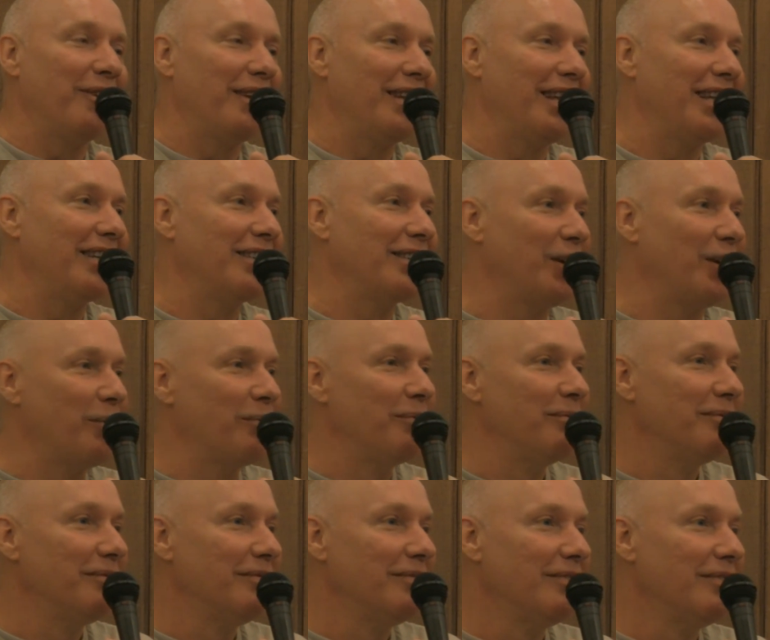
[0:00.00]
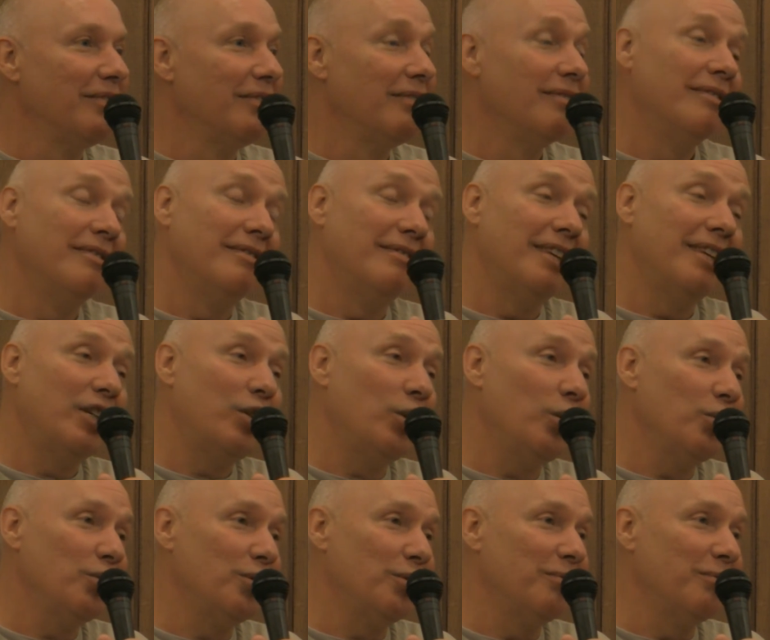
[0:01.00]
and then go, I
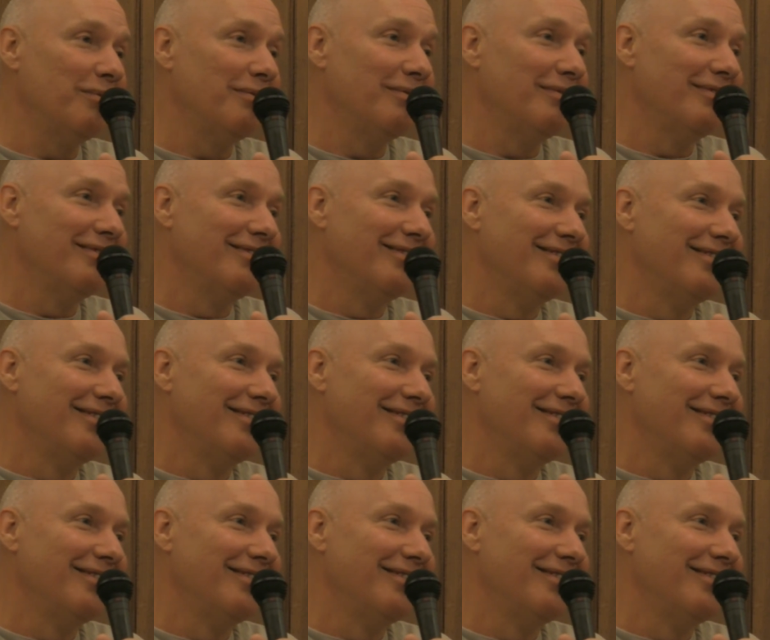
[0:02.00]
told you.